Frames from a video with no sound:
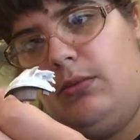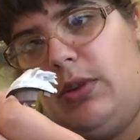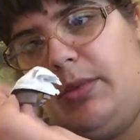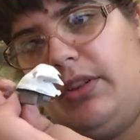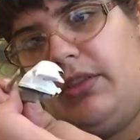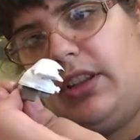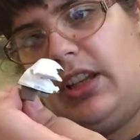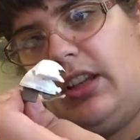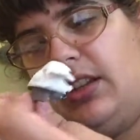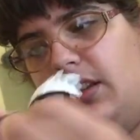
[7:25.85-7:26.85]
Way better than
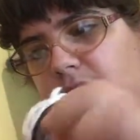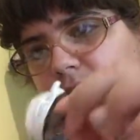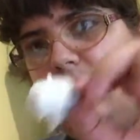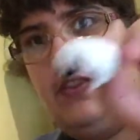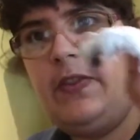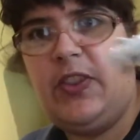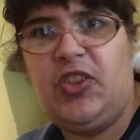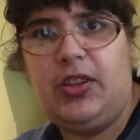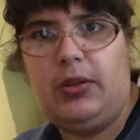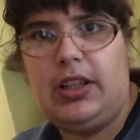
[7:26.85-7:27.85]
nothing.
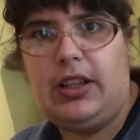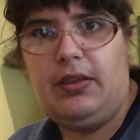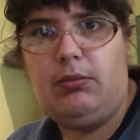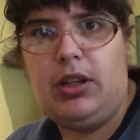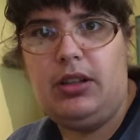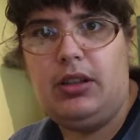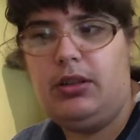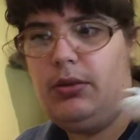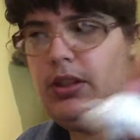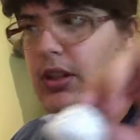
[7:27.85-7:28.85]
Okay, that's one
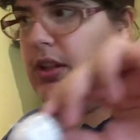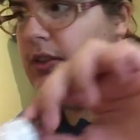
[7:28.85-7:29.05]
coat